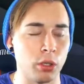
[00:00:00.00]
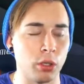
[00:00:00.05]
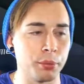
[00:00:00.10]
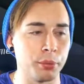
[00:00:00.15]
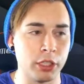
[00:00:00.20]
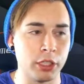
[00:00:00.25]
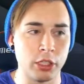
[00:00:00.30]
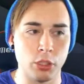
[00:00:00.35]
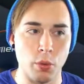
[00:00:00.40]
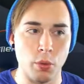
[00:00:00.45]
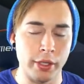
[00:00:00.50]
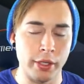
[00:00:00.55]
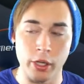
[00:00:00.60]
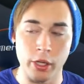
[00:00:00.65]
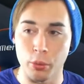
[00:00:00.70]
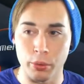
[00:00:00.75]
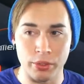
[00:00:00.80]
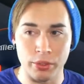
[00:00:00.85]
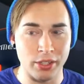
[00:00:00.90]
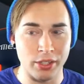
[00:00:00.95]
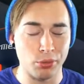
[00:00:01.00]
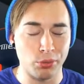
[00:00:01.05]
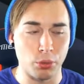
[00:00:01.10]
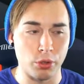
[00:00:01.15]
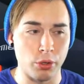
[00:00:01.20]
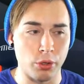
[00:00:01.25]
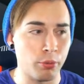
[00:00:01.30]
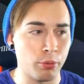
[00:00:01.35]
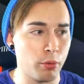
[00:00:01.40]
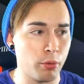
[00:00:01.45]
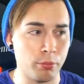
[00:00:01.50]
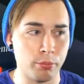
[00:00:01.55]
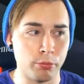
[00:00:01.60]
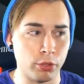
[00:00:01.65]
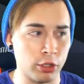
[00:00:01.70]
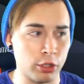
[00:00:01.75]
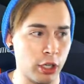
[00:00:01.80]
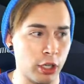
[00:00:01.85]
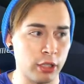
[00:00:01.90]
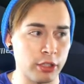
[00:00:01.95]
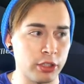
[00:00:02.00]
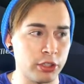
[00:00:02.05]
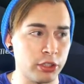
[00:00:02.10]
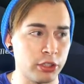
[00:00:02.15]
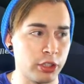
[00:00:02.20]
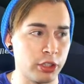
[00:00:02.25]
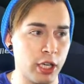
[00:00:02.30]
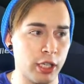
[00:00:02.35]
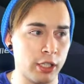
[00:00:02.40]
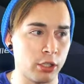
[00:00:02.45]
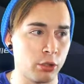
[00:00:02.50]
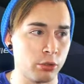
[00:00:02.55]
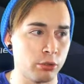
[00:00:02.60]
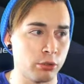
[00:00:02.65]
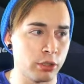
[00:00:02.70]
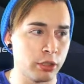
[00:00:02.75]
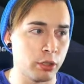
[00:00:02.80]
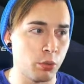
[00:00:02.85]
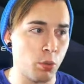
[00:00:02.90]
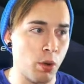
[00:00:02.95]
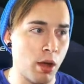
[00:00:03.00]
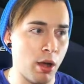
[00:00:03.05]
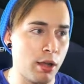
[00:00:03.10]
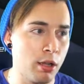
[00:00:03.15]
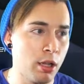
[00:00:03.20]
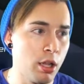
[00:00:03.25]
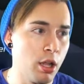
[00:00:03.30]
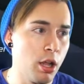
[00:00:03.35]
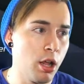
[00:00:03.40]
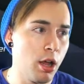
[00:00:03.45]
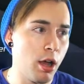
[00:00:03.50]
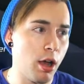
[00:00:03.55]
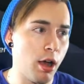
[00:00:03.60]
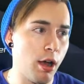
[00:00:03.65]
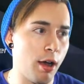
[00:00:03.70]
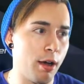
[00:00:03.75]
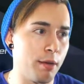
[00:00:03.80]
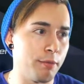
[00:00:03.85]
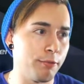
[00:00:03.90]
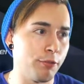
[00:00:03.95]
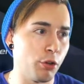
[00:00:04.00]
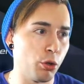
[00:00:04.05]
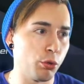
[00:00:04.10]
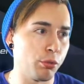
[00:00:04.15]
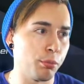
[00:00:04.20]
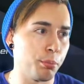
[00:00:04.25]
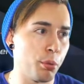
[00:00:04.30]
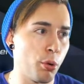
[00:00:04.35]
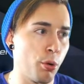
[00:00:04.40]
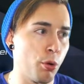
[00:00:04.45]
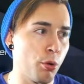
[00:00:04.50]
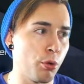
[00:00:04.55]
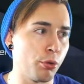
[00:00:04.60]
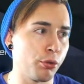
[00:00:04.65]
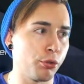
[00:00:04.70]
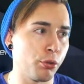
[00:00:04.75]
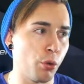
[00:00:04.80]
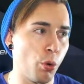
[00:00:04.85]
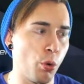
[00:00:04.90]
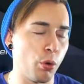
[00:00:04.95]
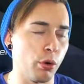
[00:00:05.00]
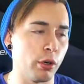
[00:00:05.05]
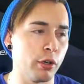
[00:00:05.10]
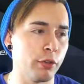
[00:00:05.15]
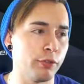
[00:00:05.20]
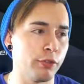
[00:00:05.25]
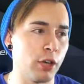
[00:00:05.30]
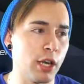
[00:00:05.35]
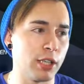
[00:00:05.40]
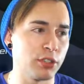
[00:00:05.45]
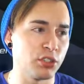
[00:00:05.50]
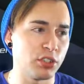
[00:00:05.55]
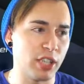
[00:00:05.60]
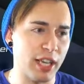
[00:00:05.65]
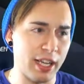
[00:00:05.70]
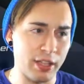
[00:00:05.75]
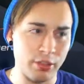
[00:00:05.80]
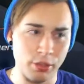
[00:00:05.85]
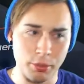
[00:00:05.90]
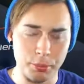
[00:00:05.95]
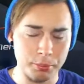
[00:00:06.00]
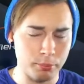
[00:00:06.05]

You're going to want to go with this one regardless. You're not going to really want Frozen Pulse or Frost Scythe.